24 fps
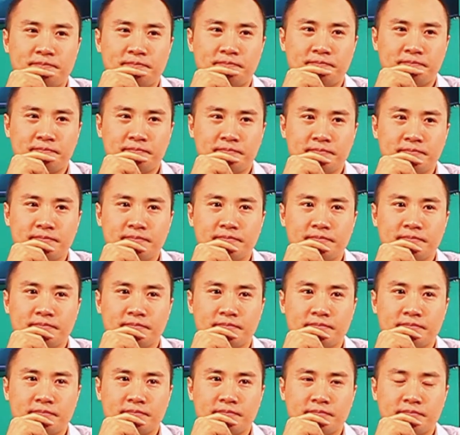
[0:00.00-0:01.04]

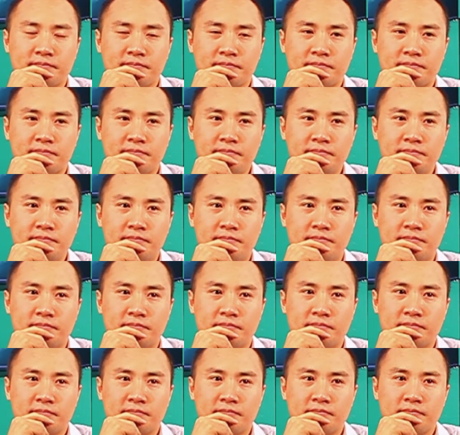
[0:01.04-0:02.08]

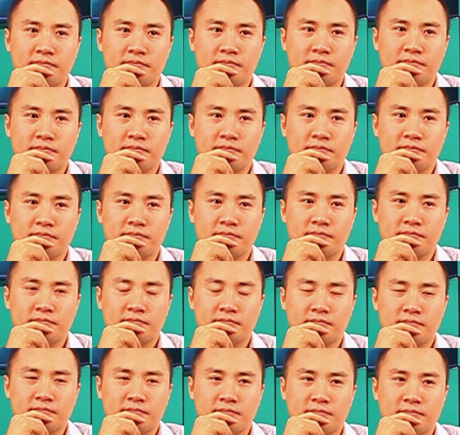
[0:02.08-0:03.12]

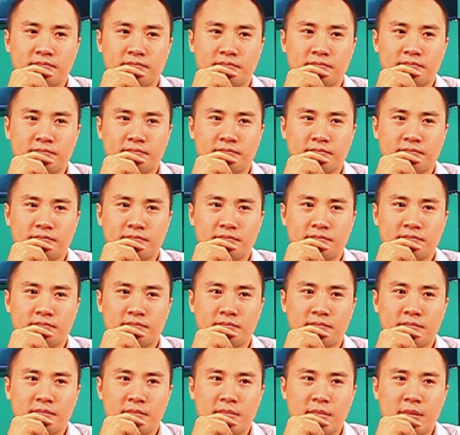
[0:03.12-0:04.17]

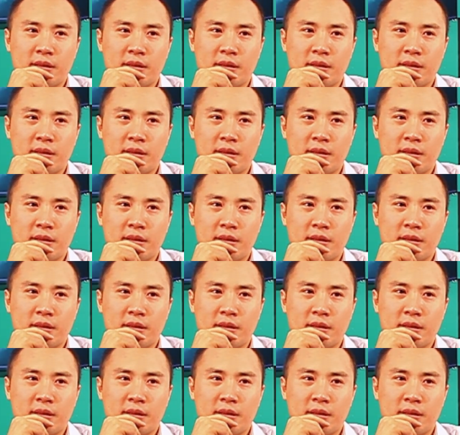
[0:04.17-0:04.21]
Nothing is said.